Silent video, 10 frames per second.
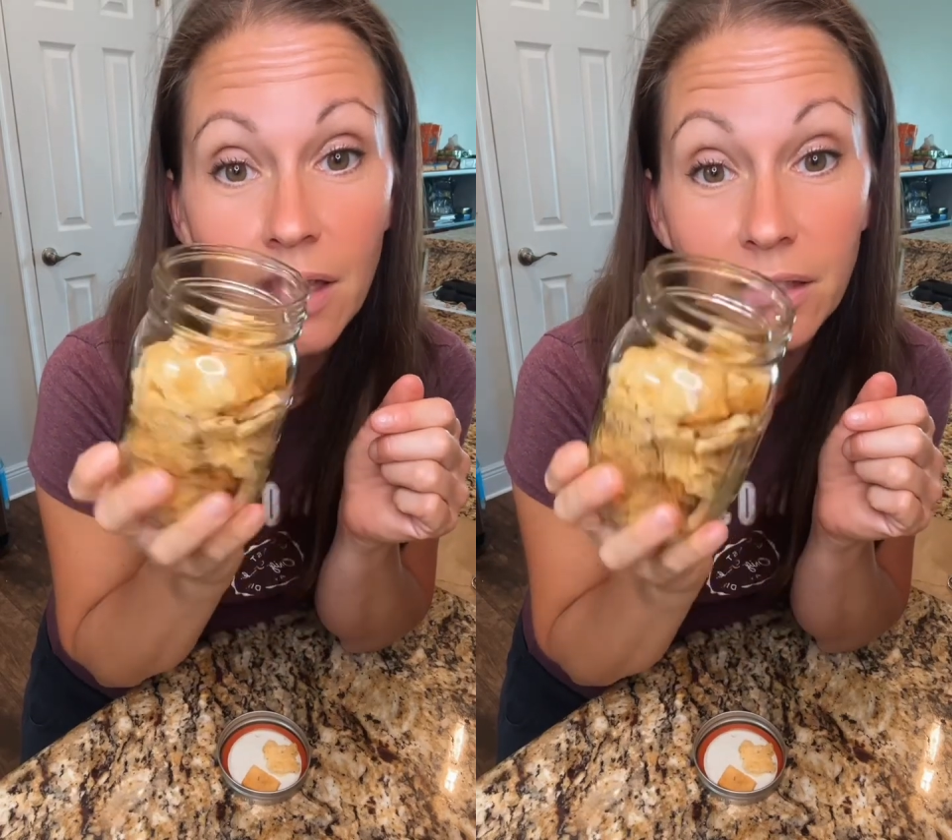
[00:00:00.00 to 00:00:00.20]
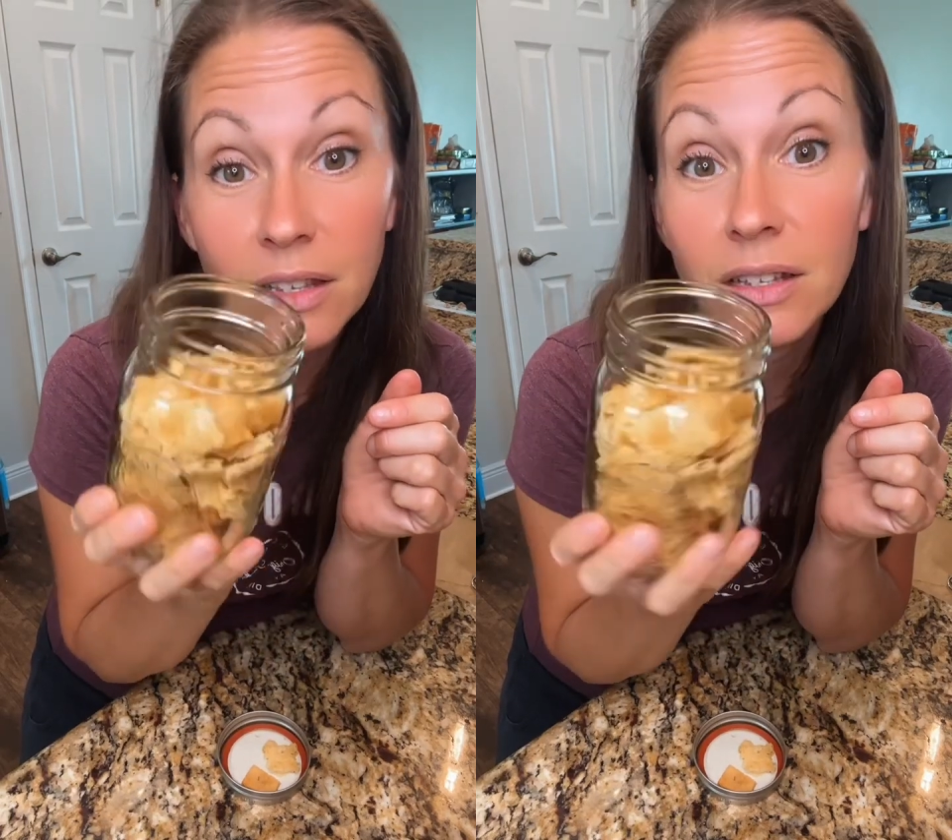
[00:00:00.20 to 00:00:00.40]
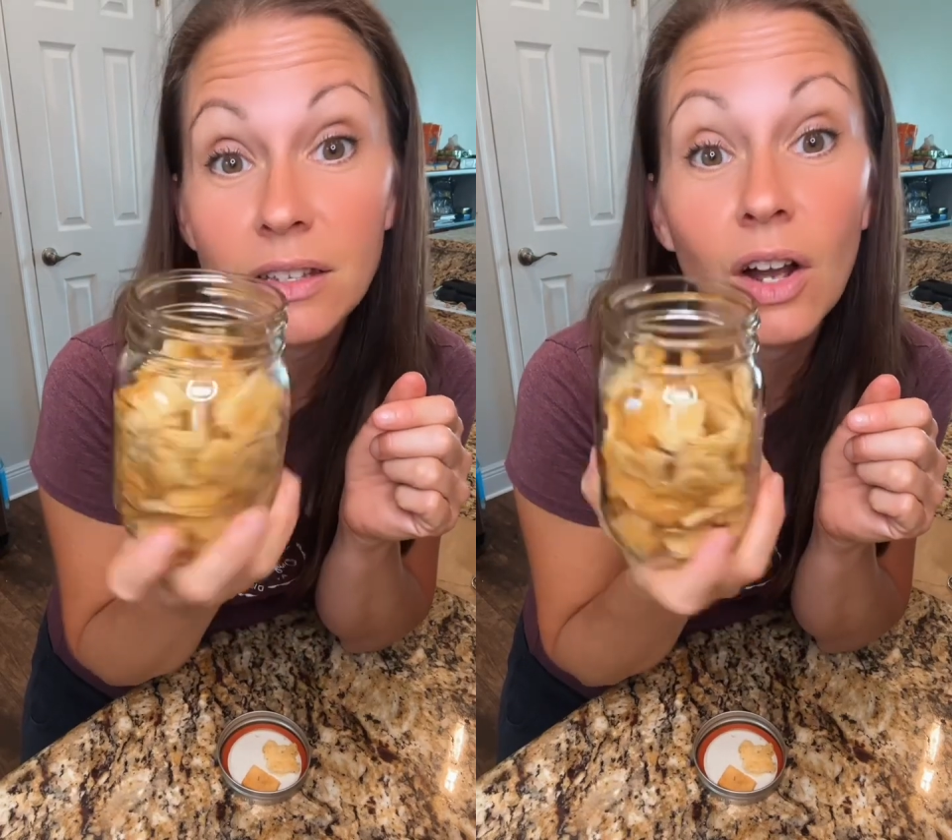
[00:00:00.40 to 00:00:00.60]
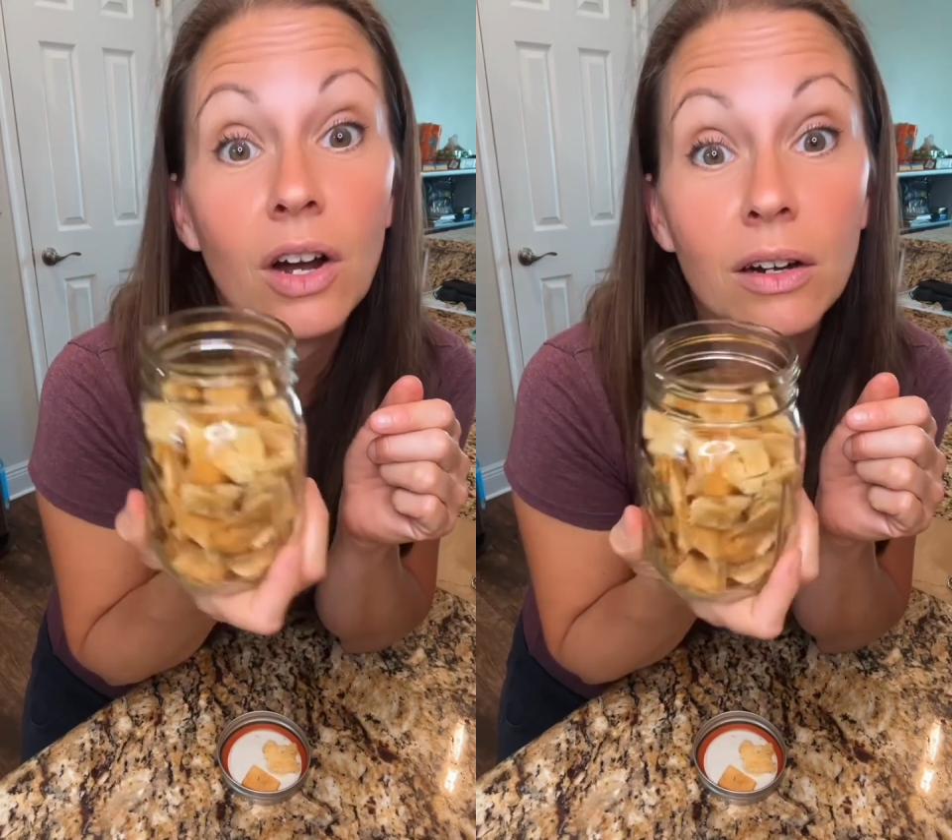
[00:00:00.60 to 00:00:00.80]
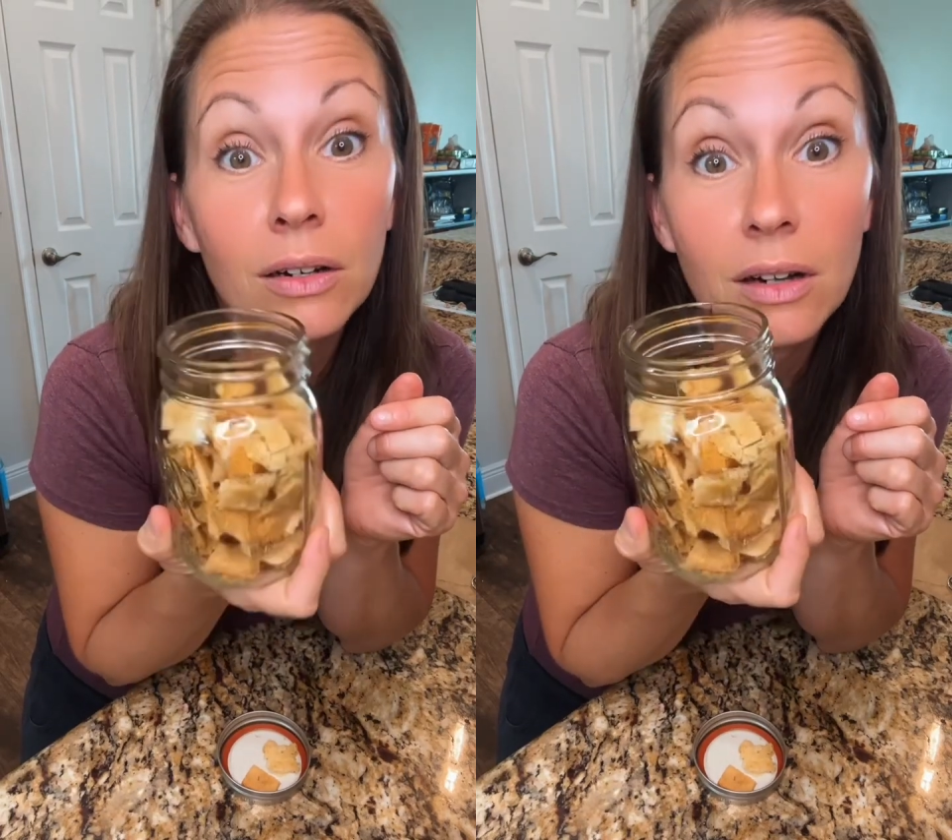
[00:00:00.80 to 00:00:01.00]
These
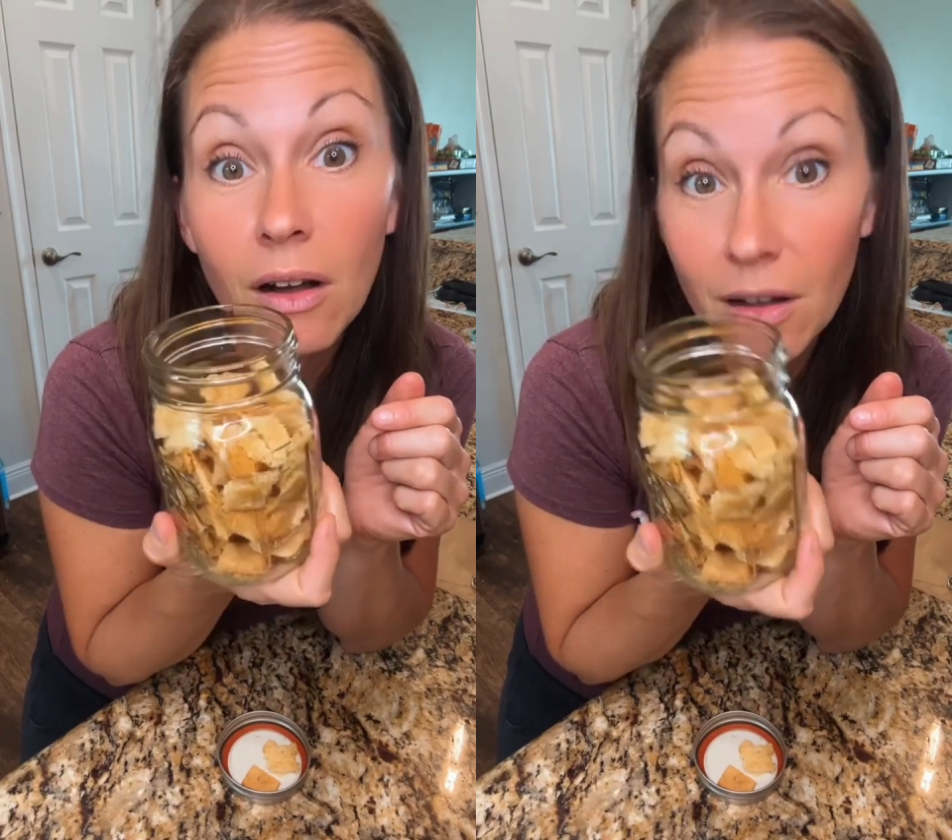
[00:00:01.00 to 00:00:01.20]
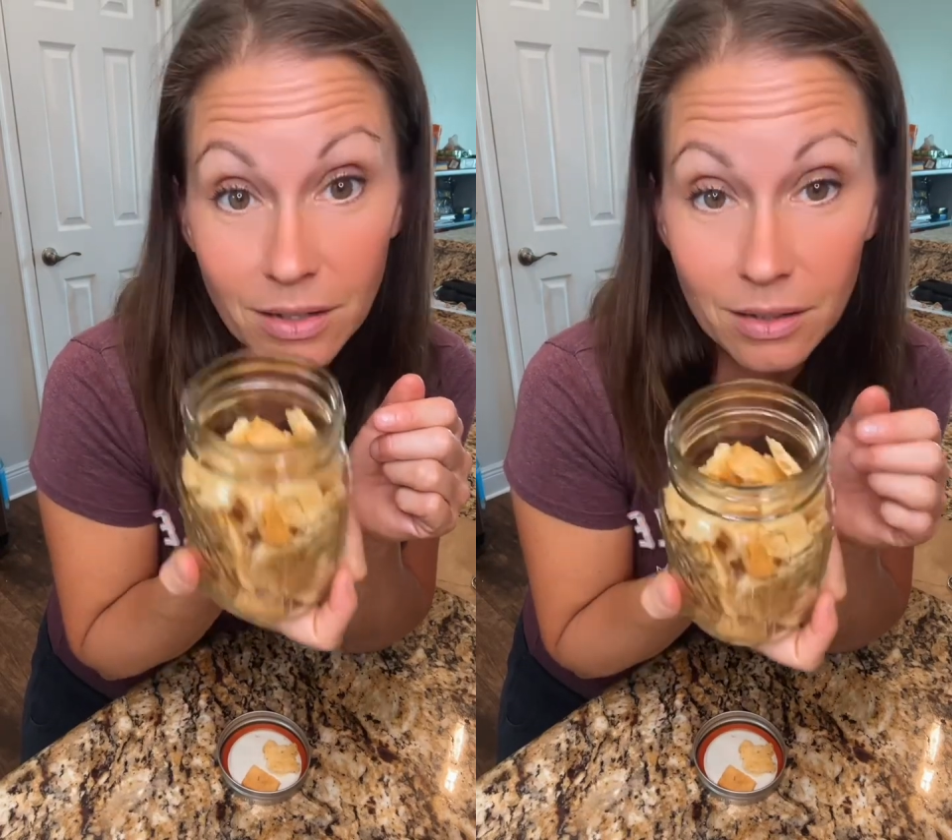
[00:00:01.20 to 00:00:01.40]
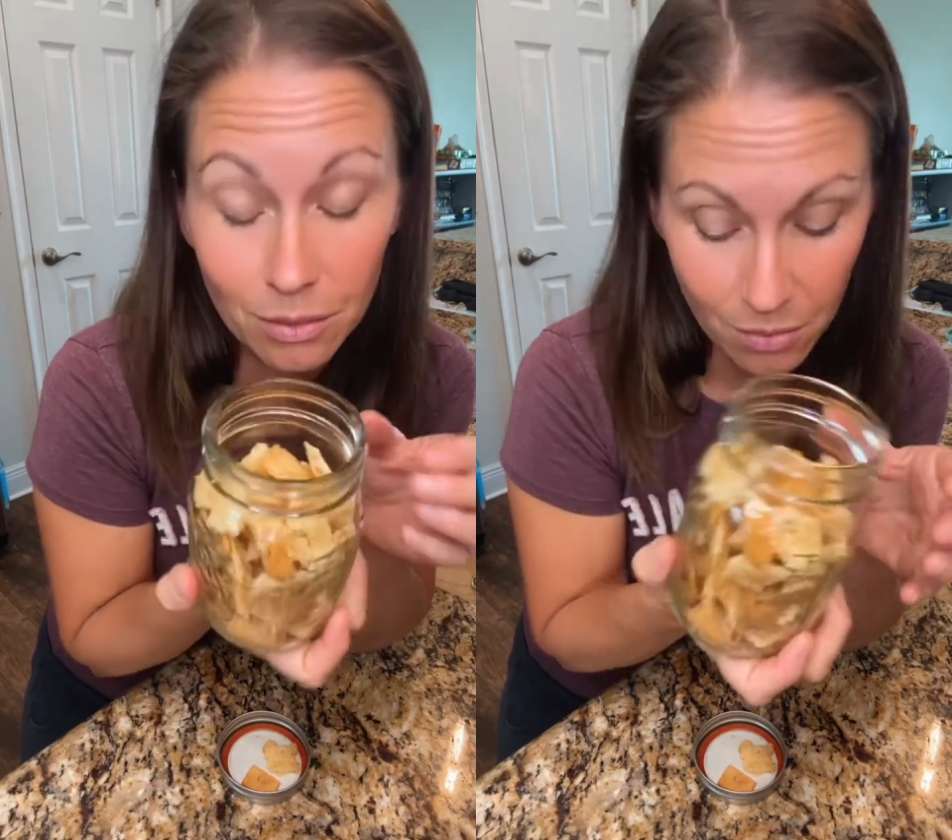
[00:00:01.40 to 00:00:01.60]
are awesome.